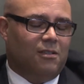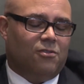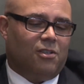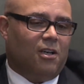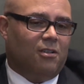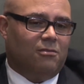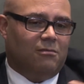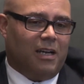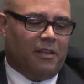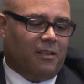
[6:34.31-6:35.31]
So
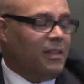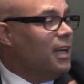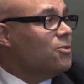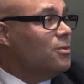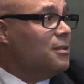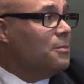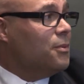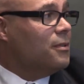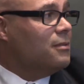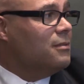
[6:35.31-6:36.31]
I think that's really
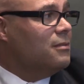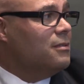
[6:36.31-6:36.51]
important.